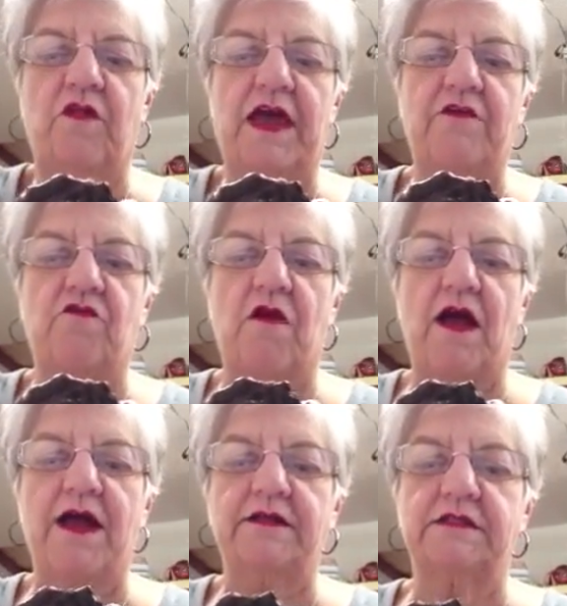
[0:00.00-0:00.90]
that
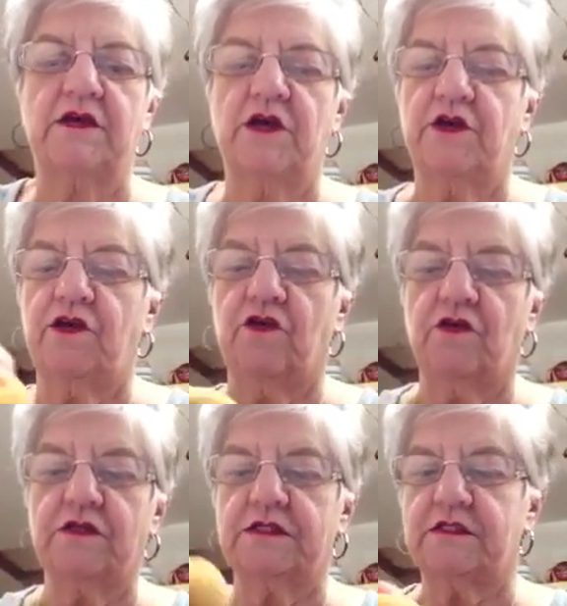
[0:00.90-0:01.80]
dries, you're
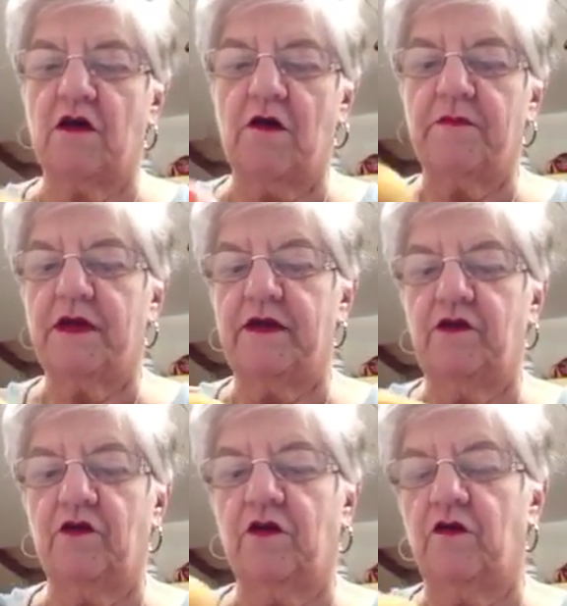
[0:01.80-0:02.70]
going to stop and
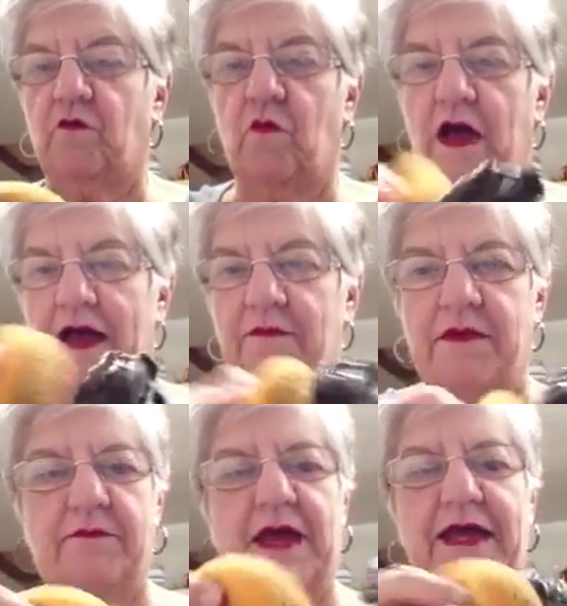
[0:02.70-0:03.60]
you're going to wipe
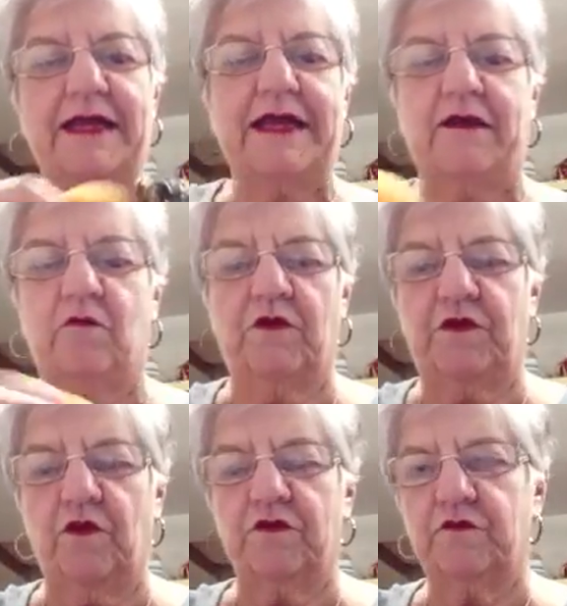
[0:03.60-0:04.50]
it back again with
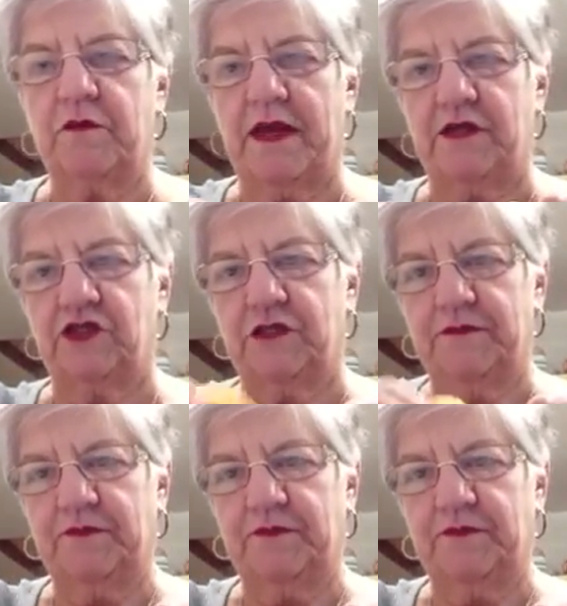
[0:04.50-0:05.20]
your sponge.